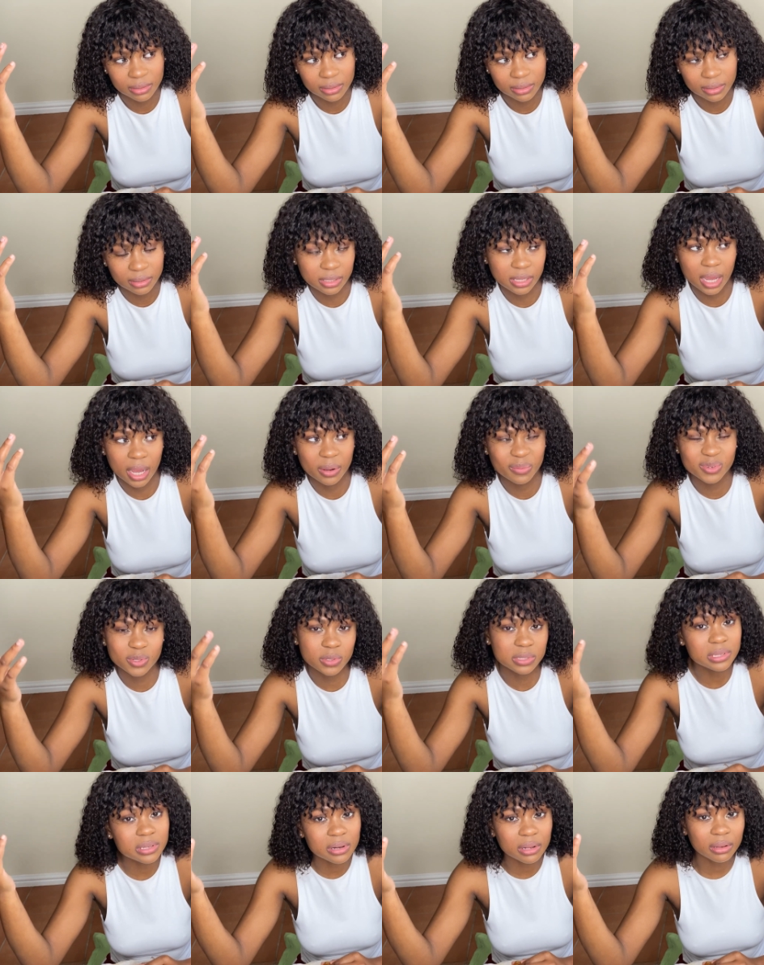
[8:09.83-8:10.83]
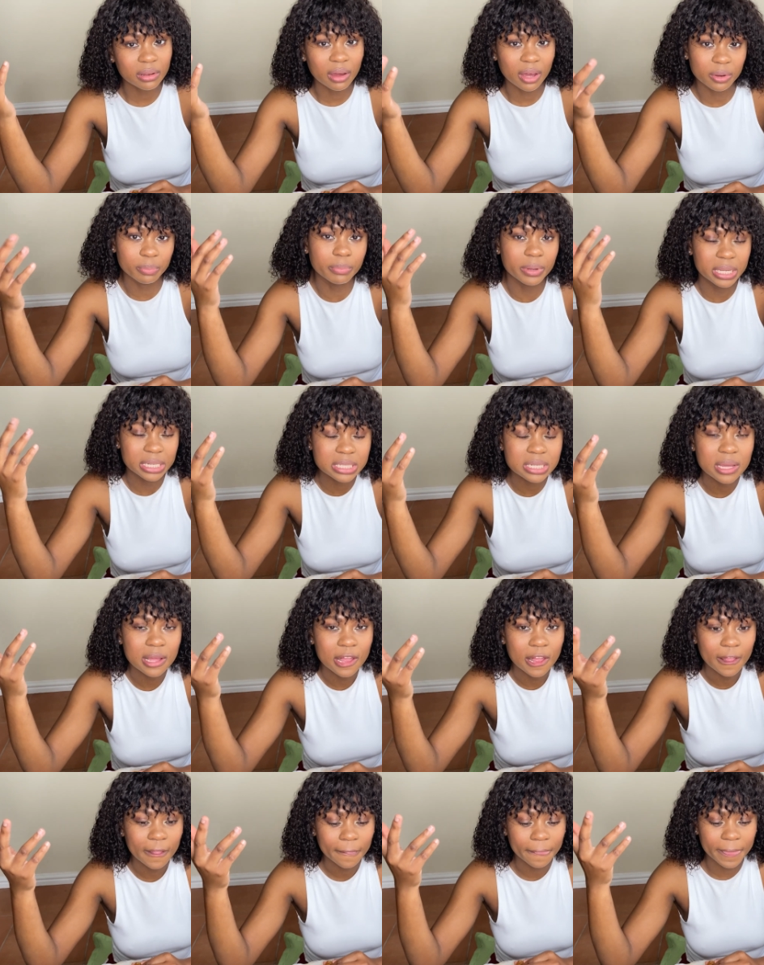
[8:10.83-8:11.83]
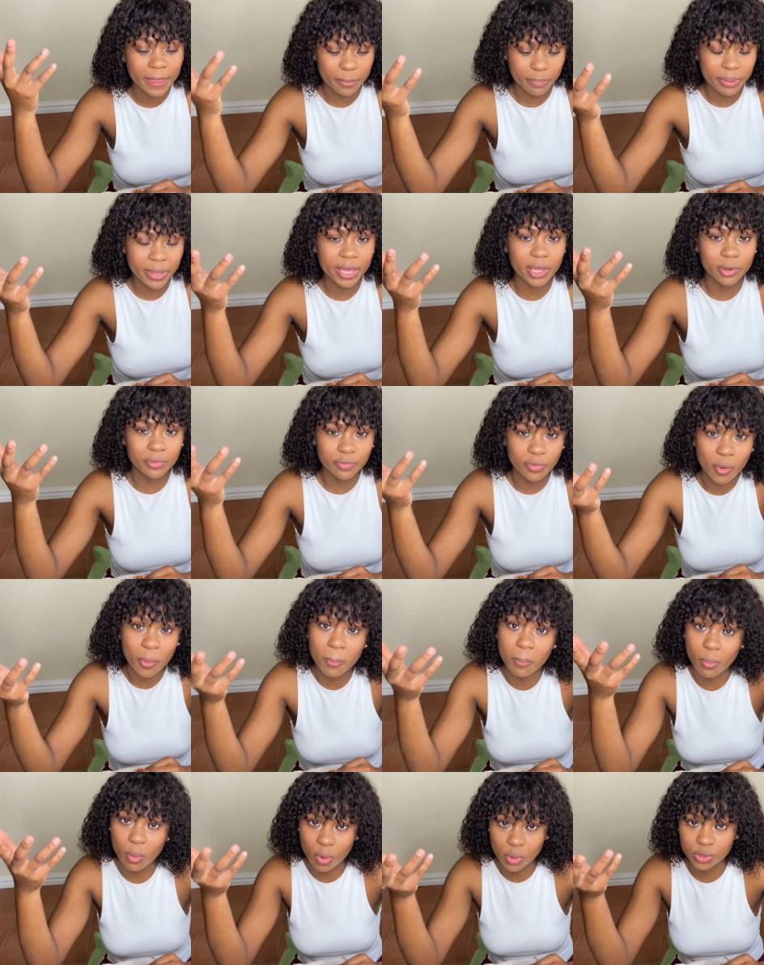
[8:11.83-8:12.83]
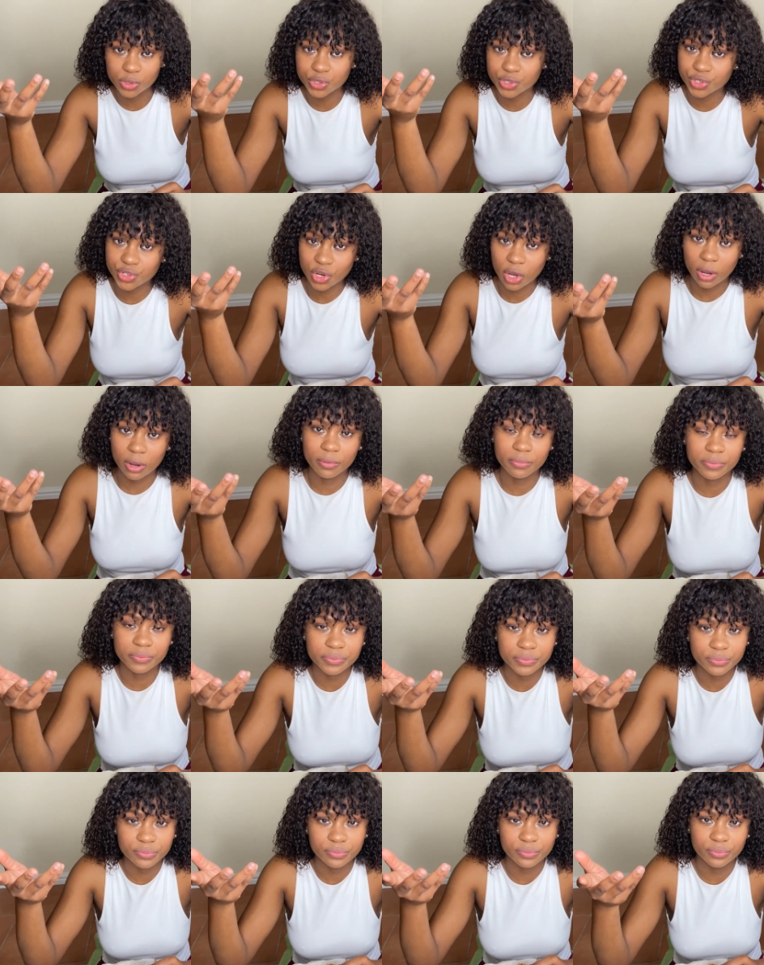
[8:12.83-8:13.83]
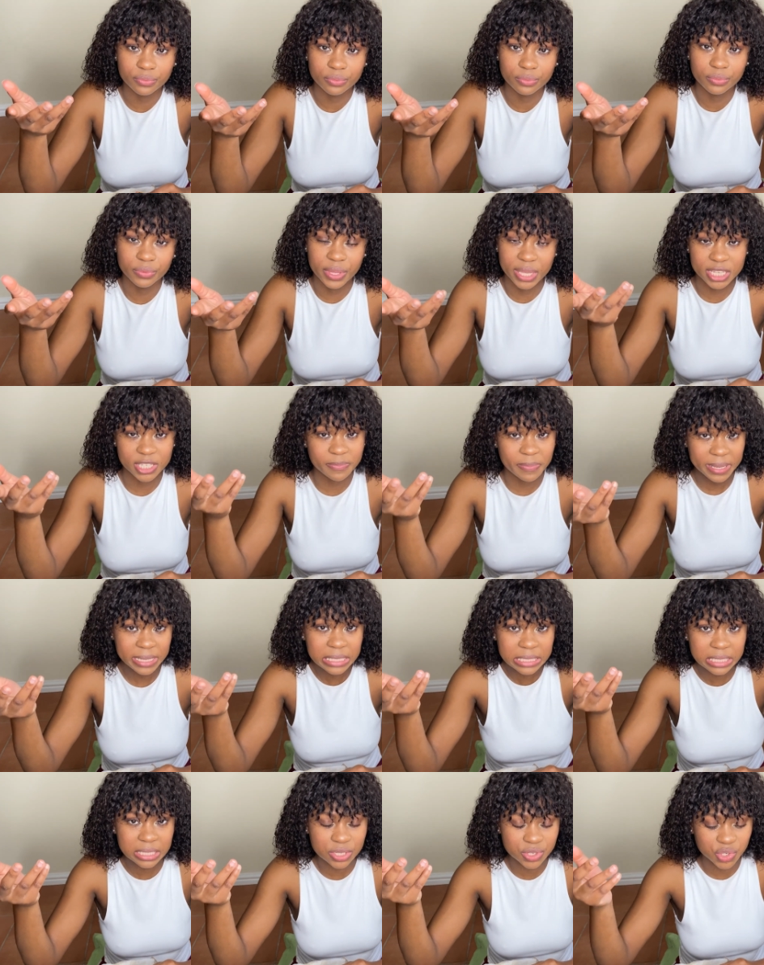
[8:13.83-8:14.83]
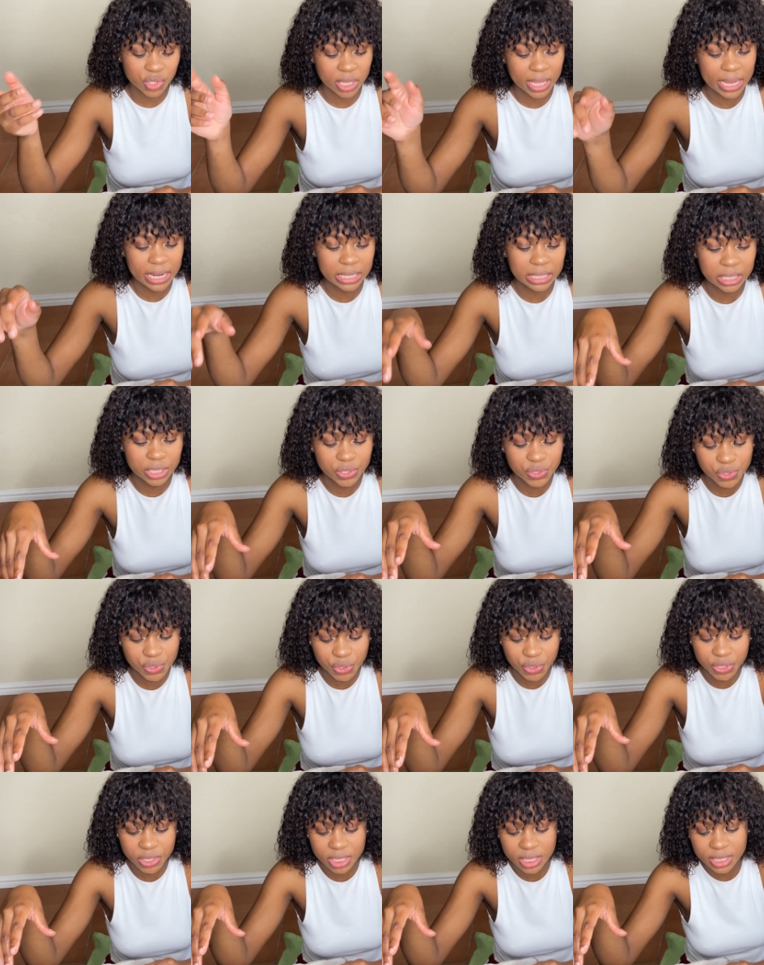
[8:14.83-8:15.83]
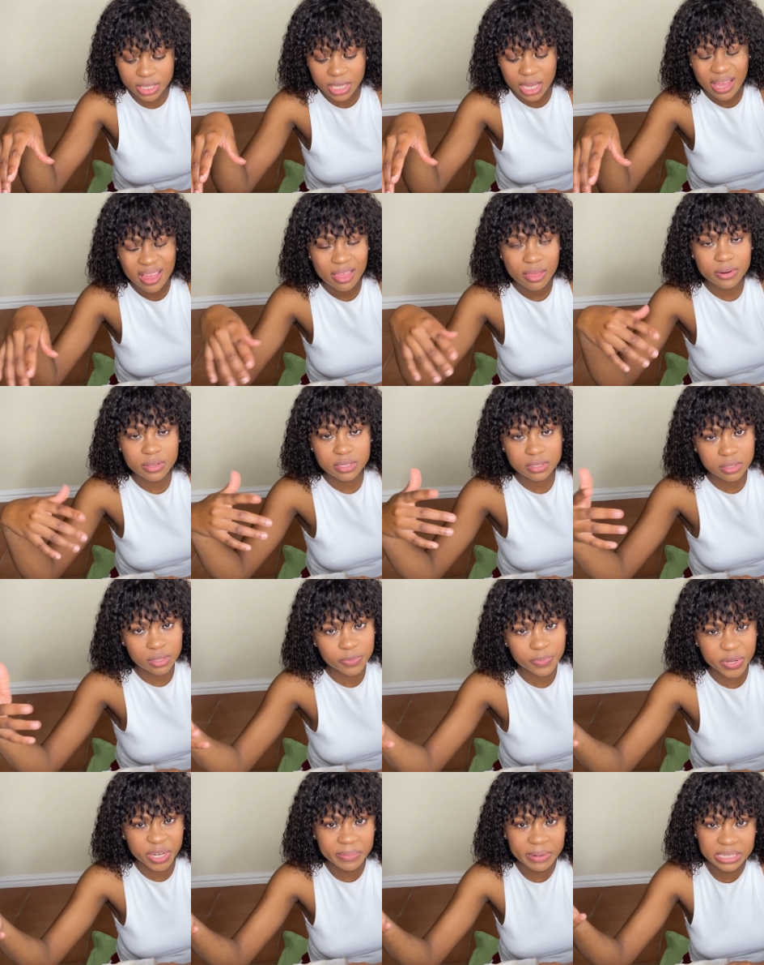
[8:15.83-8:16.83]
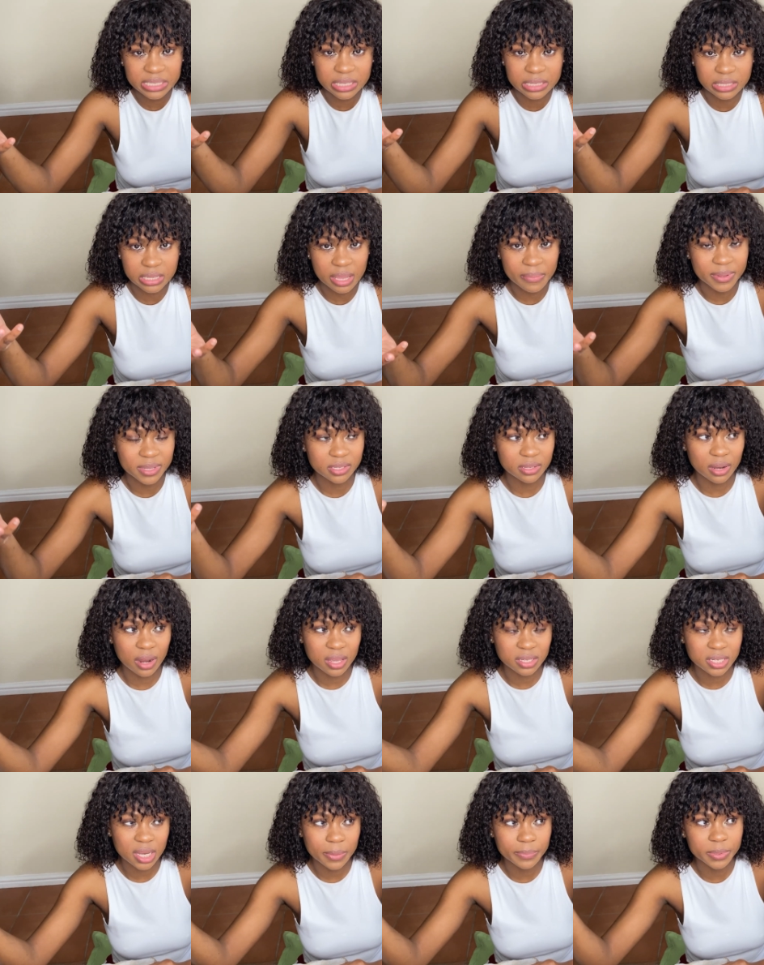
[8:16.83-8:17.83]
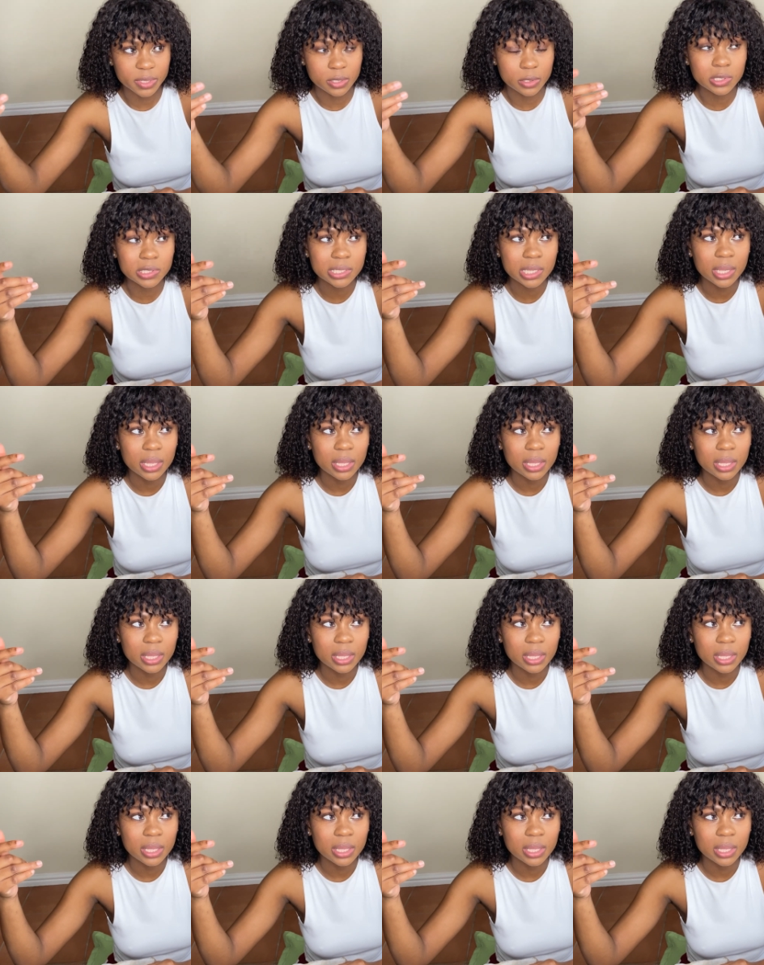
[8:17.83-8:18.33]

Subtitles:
Yeah, which wasn't a lot, but they paid for most of the expenses to get it inserted. It was still pretty much the same as the last time because